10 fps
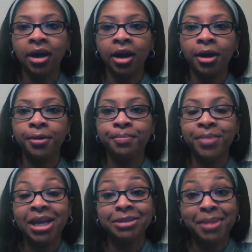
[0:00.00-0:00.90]

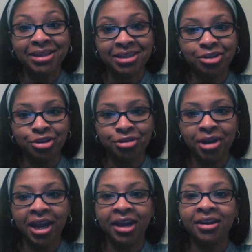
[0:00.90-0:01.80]
as best as you
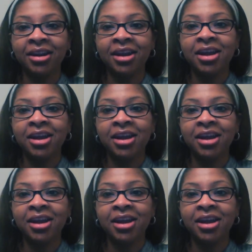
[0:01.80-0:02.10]
can.